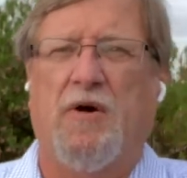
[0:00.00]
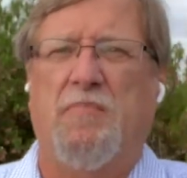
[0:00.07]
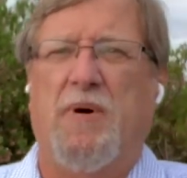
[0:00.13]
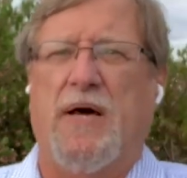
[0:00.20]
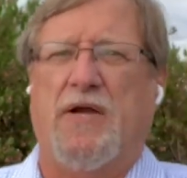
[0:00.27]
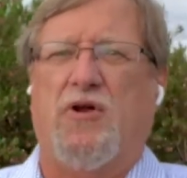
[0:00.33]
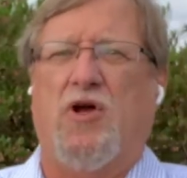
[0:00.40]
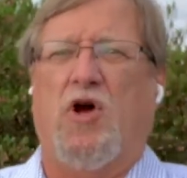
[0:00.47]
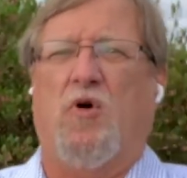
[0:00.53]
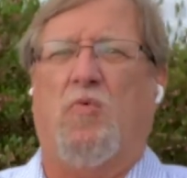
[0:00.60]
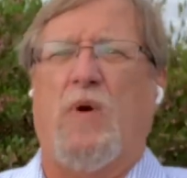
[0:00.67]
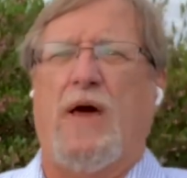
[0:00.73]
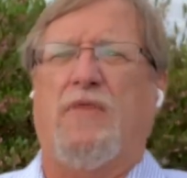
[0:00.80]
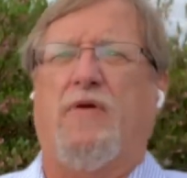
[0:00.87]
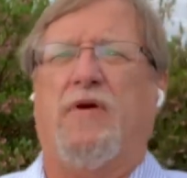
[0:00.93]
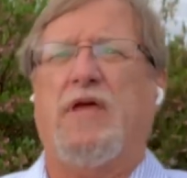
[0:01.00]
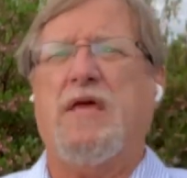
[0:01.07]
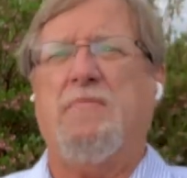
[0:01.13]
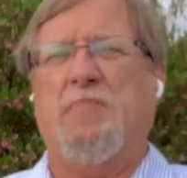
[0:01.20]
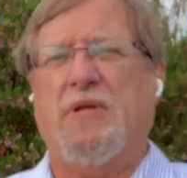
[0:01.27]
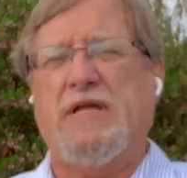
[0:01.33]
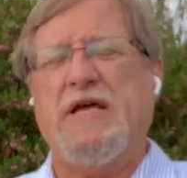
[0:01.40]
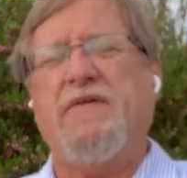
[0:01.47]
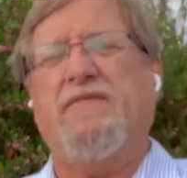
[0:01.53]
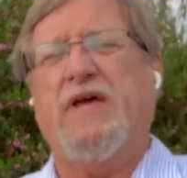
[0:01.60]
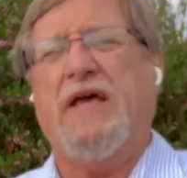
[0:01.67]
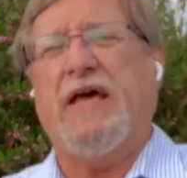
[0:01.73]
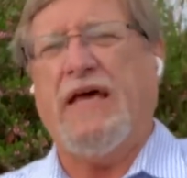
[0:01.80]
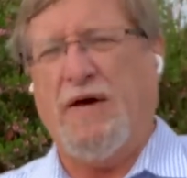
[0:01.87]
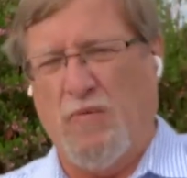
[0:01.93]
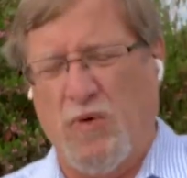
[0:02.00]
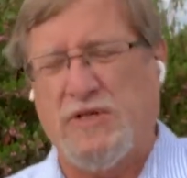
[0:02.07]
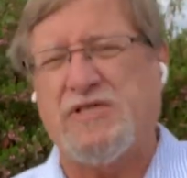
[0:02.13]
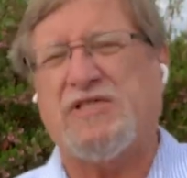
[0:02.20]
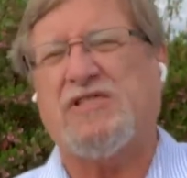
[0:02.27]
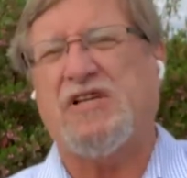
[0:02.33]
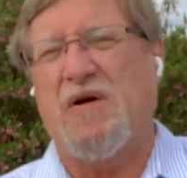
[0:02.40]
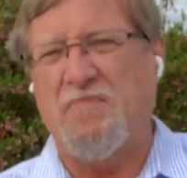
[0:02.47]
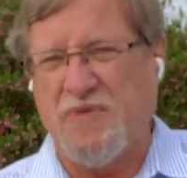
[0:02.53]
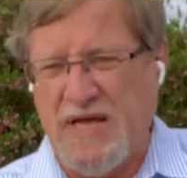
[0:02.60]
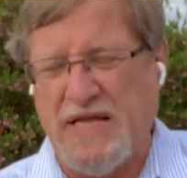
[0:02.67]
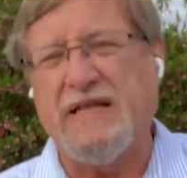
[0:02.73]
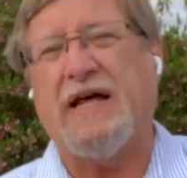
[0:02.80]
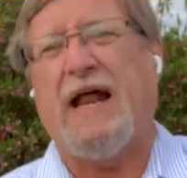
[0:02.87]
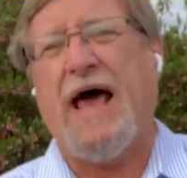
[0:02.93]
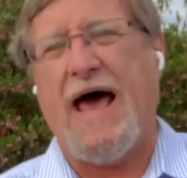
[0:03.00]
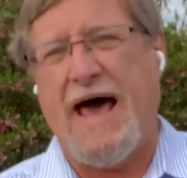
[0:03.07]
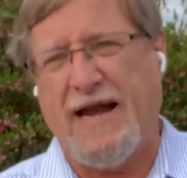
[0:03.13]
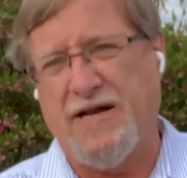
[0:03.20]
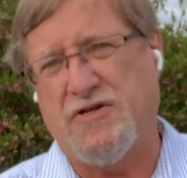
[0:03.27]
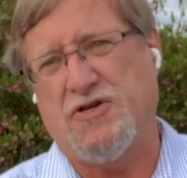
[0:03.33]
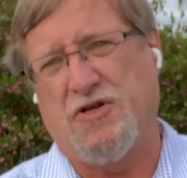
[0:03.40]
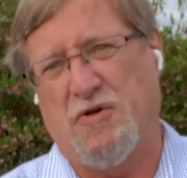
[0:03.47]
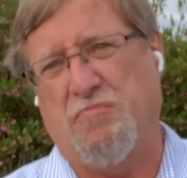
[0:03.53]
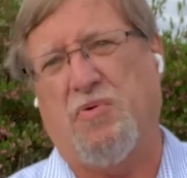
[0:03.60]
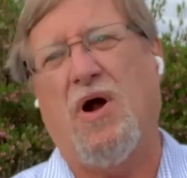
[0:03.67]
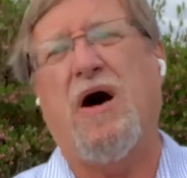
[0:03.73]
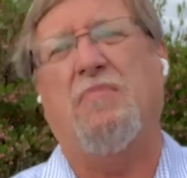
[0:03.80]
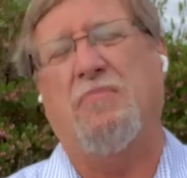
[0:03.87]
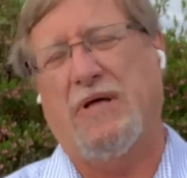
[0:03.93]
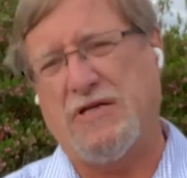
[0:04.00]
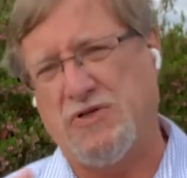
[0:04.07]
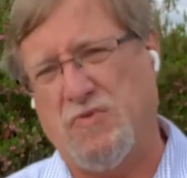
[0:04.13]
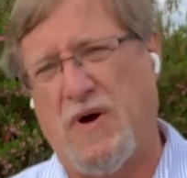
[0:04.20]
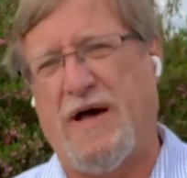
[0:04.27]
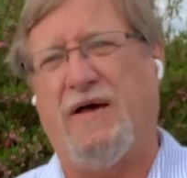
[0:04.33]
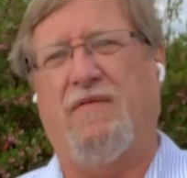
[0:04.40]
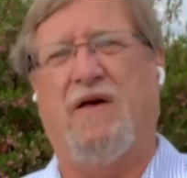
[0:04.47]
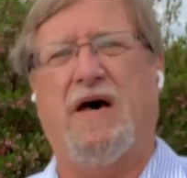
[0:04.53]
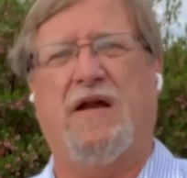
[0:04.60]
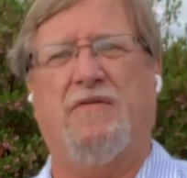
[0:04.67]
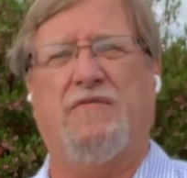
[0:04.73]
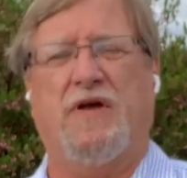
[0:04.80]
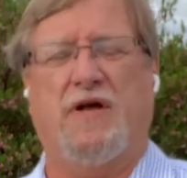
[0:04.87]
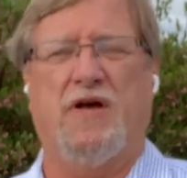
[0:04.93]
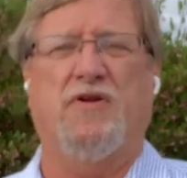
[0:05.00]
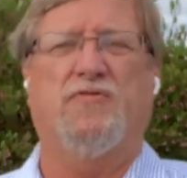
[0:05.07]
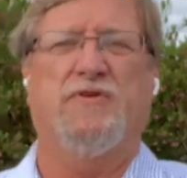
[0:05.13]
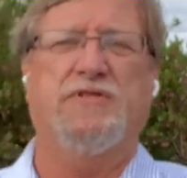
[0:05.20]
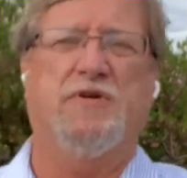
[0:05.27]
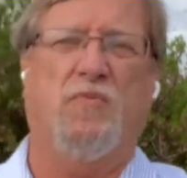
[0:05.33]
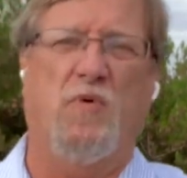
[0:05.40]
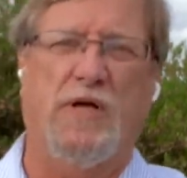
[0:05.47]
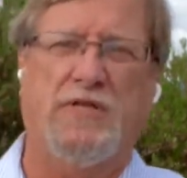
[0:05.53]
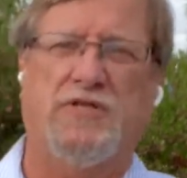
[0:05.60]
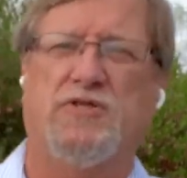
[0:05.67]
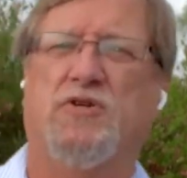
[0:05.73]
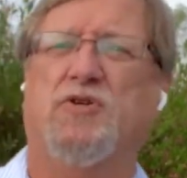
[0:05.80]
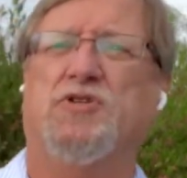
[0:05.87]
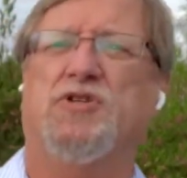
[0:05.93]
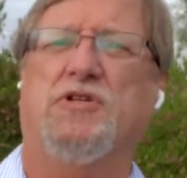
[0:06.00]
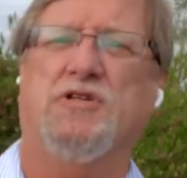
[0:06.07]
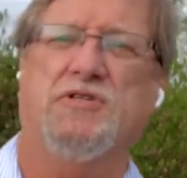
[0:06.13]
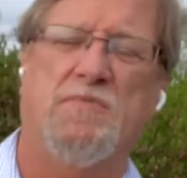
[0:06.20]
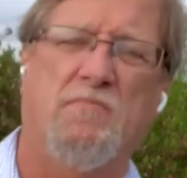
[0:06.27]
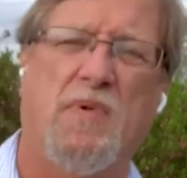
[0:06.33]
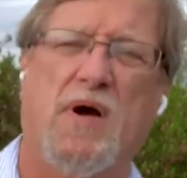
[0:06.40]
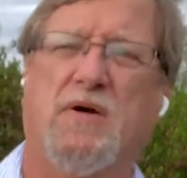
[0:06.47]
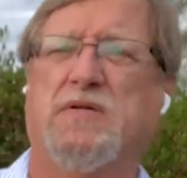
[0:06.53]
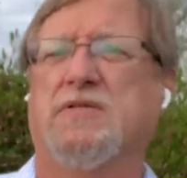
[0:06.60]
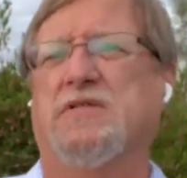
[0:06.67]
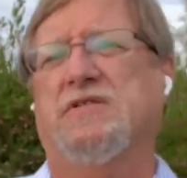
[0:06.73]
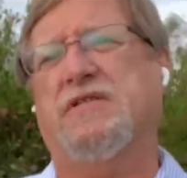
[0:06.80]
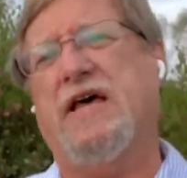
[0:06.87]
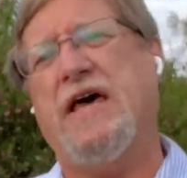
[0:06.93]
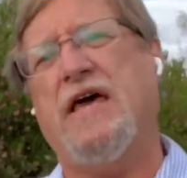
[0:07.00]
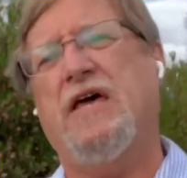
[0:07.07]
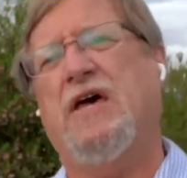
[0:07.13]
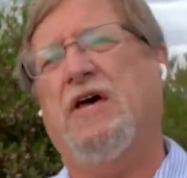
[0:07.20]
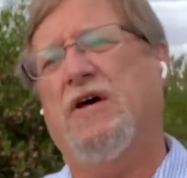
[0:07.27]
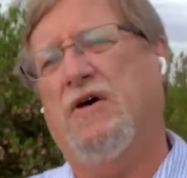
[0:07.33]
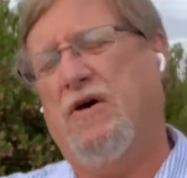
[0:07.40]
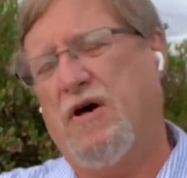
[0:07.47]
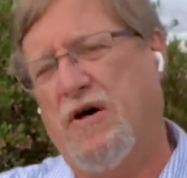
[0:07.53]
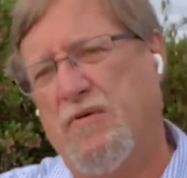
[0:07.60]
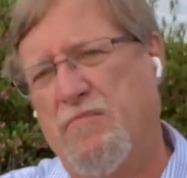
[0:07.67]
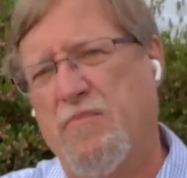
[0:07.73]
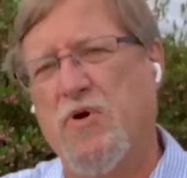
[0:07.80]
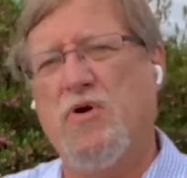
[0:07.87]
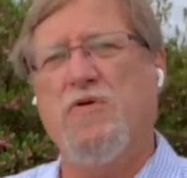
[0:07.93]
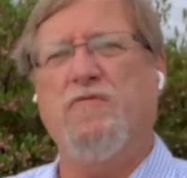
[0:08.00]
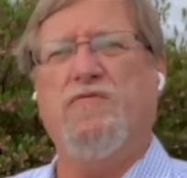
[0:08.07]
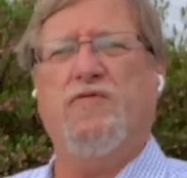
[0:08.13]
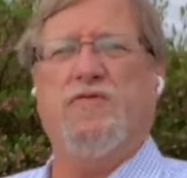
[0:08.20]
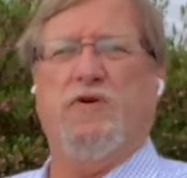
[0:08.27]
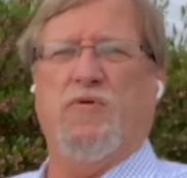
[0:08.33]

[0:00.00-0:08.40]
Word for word: but rather he believed it was something that added to the problem. That's why a lot of the countries that went socialist and Marxist, they uh, uh, moved